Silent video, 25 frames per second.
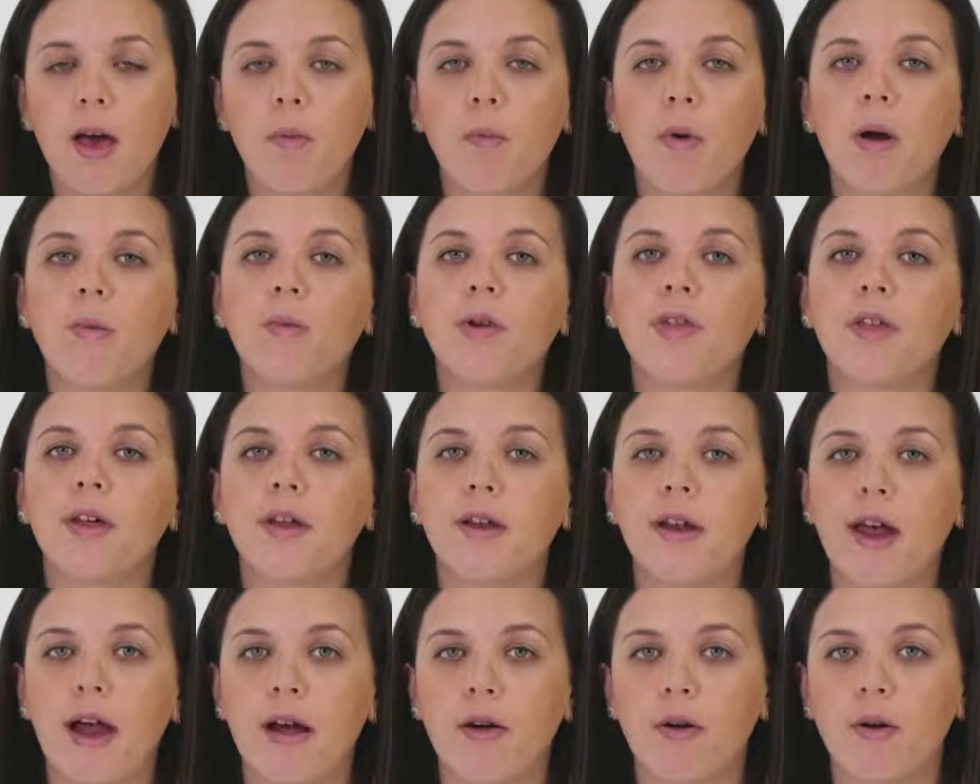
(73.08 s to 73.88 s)
and one with a
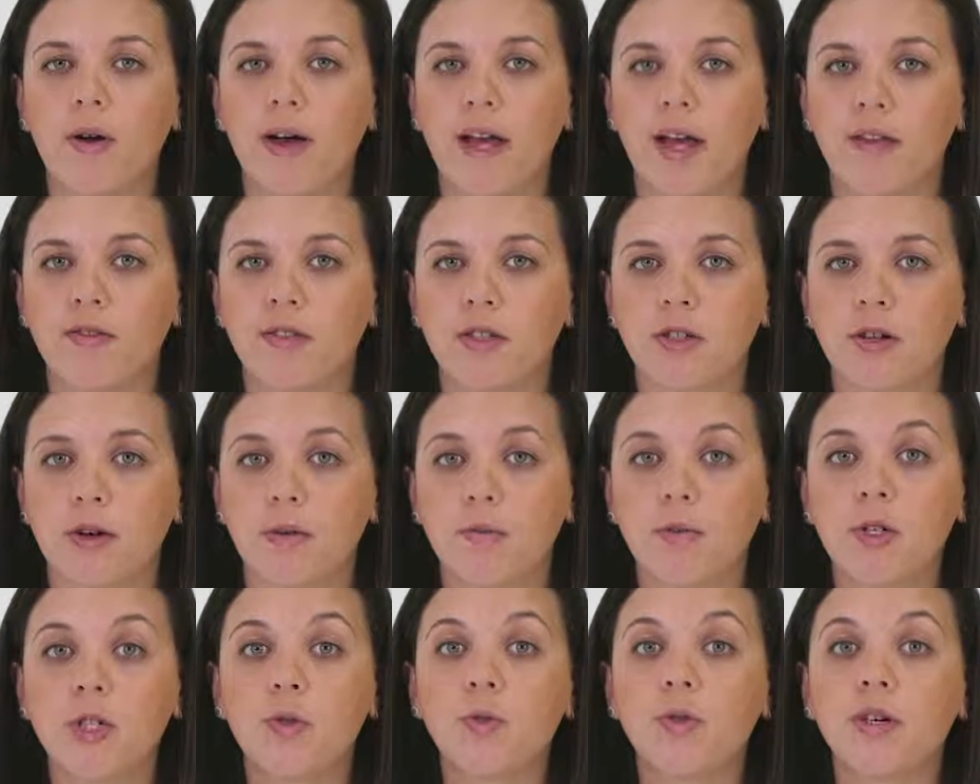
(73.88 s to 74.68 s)
narrower
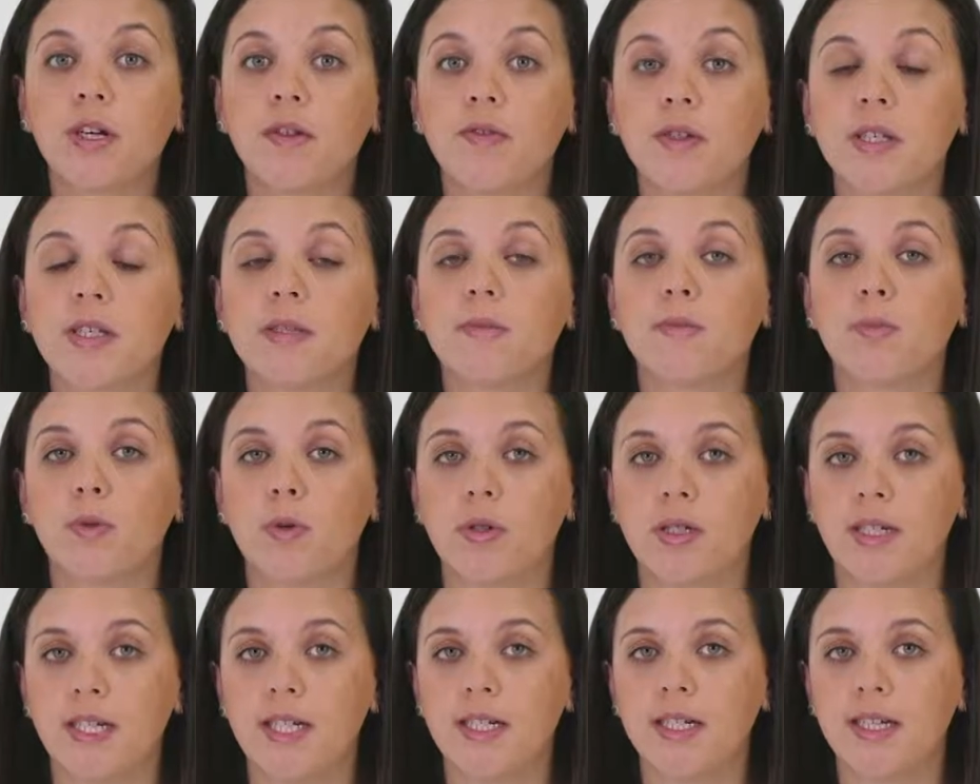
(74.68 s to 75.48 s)
f-stop, which will give us
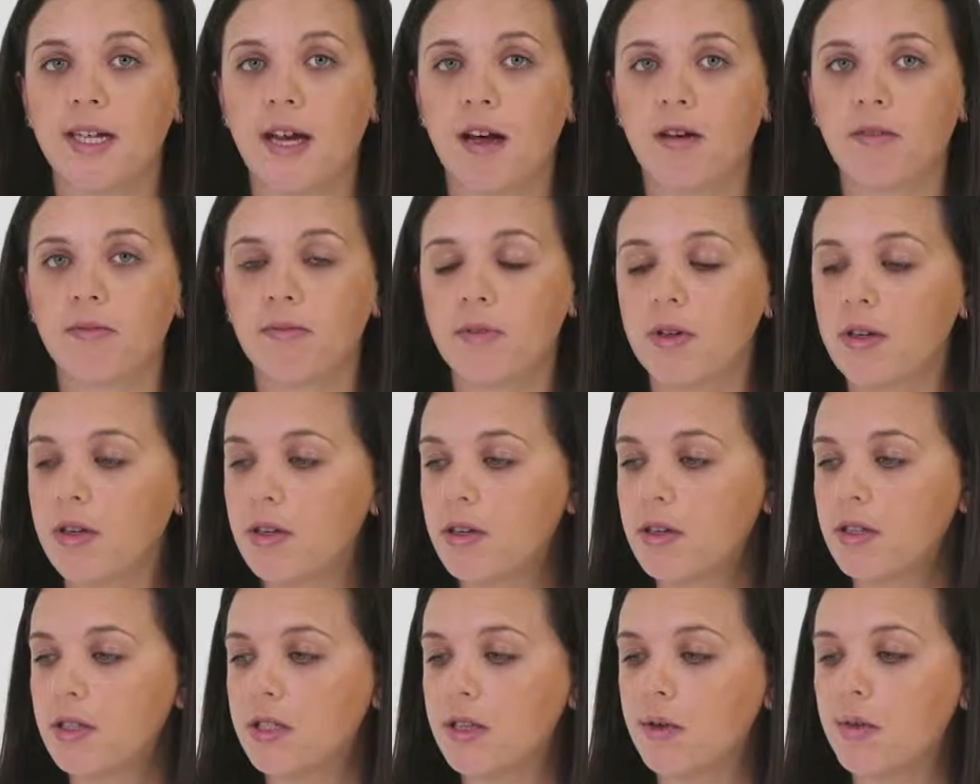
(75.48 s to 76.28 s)
more detail.
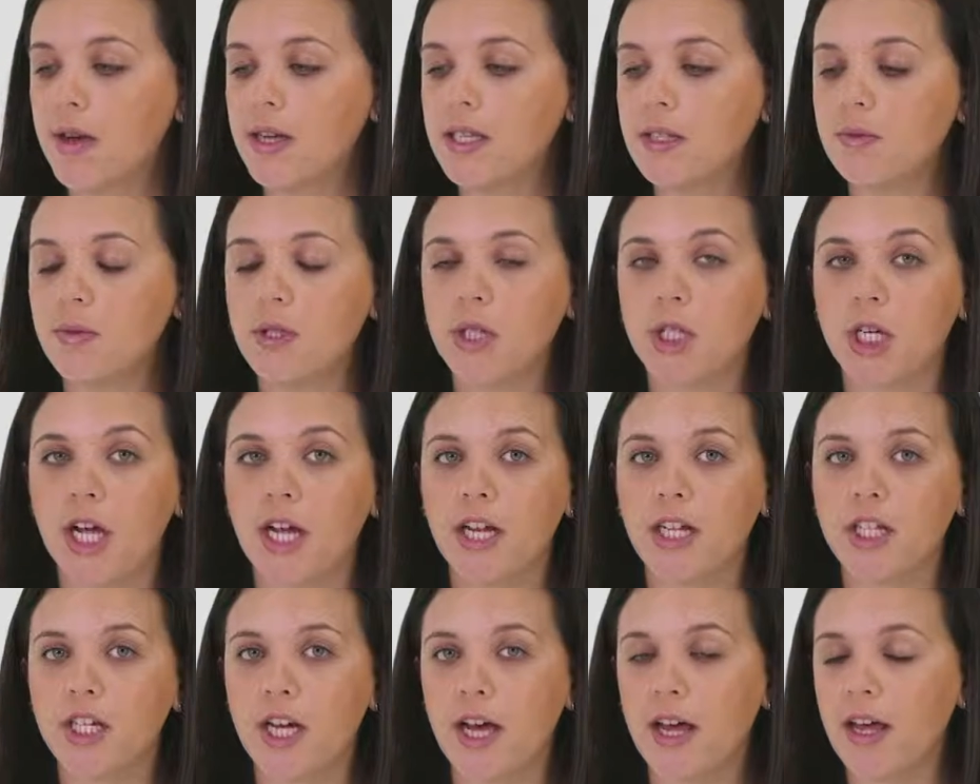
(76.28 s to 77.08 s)
So as we
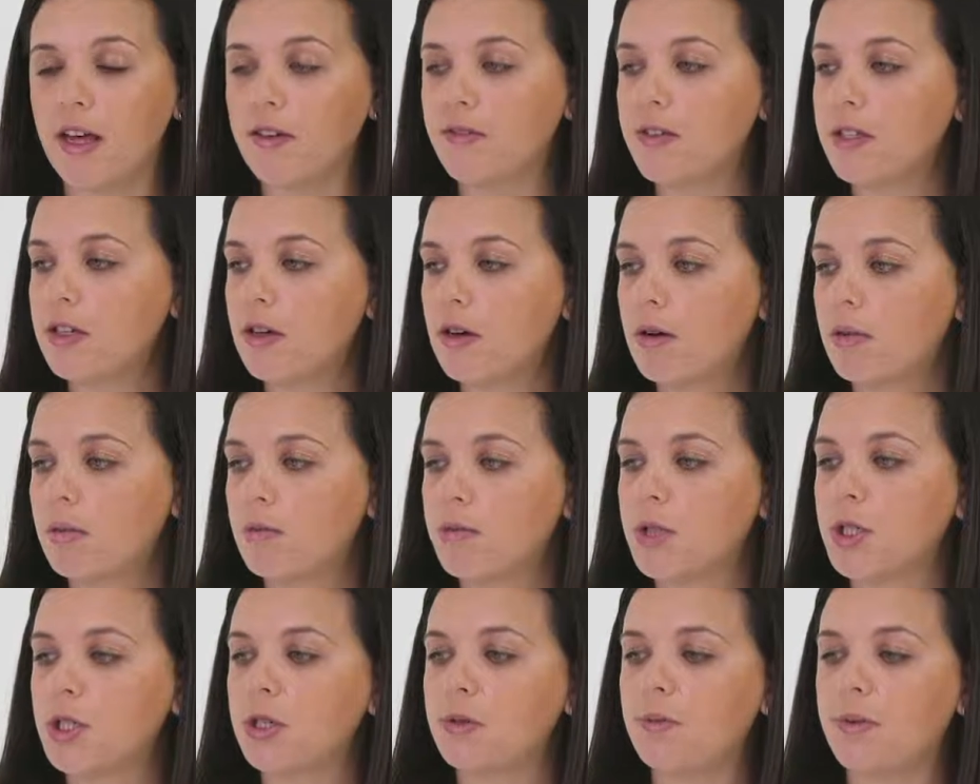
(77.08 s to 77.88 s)
change our f-stop,
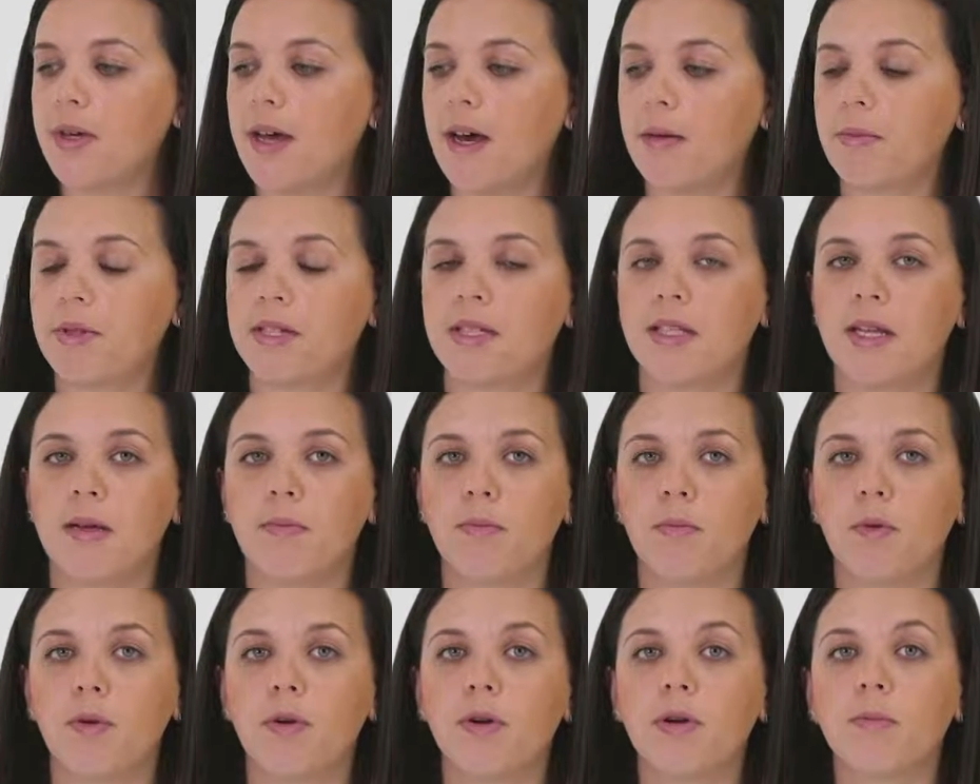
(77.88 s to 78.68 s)
we should be able to see
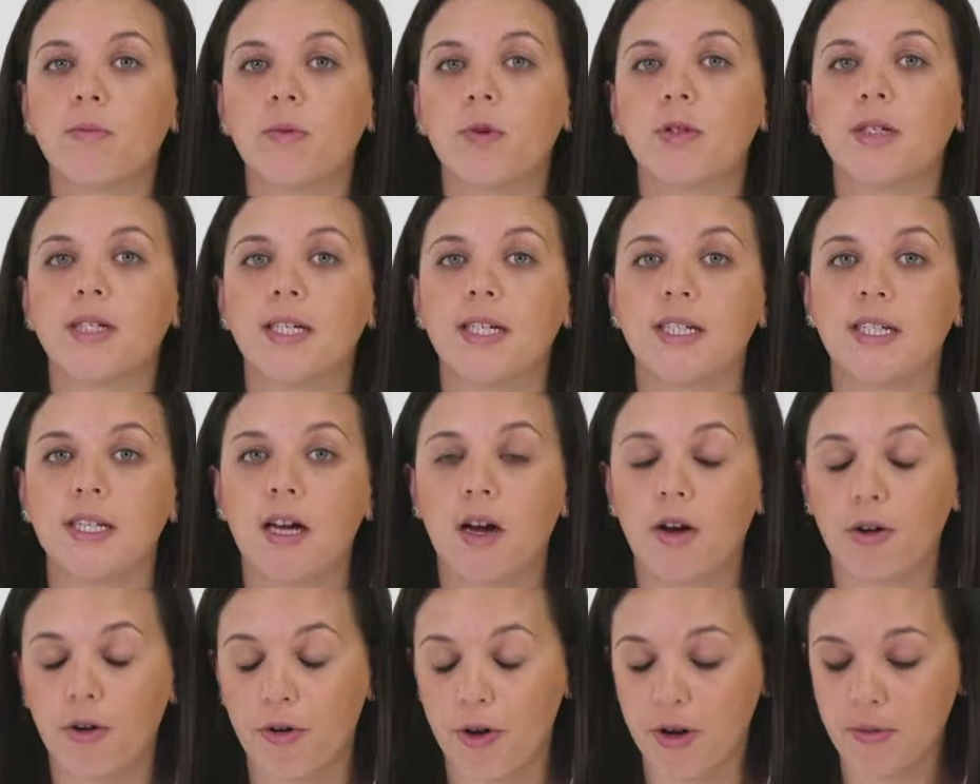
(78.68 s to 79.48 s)
more and more
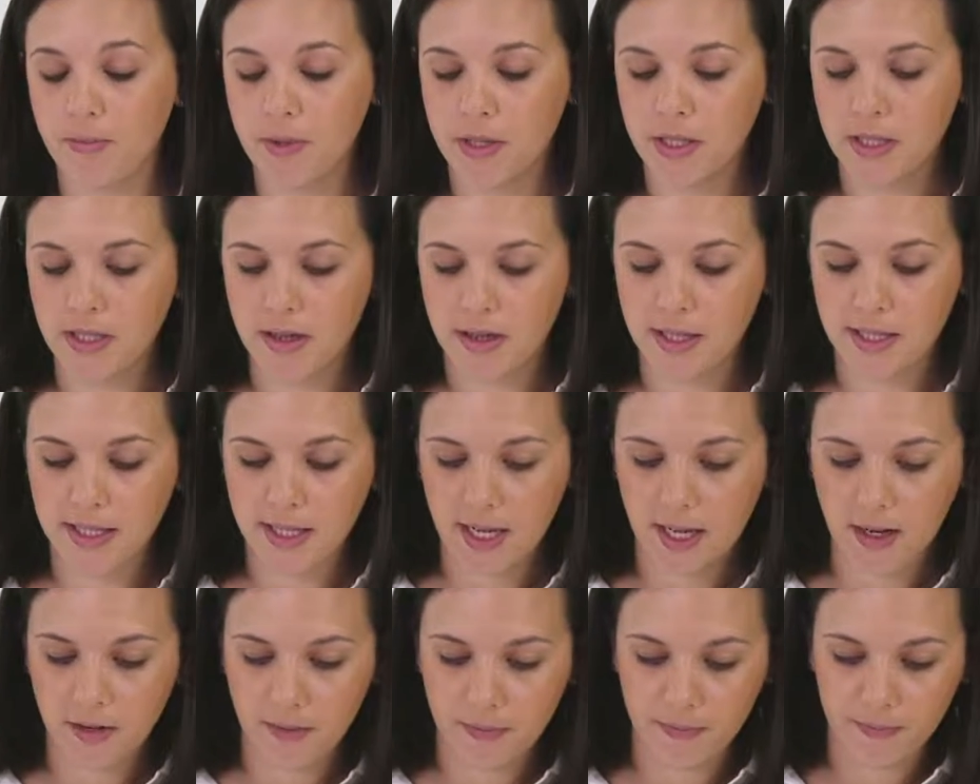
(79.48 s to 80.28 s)
detail creep into the
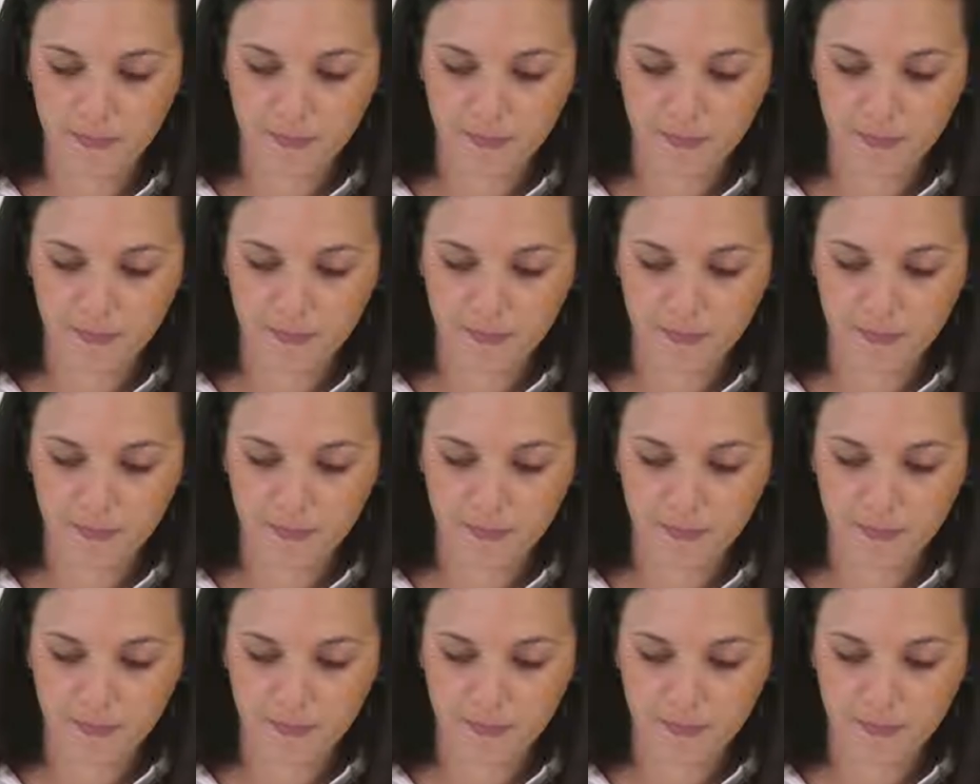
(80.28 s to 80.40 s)
scene.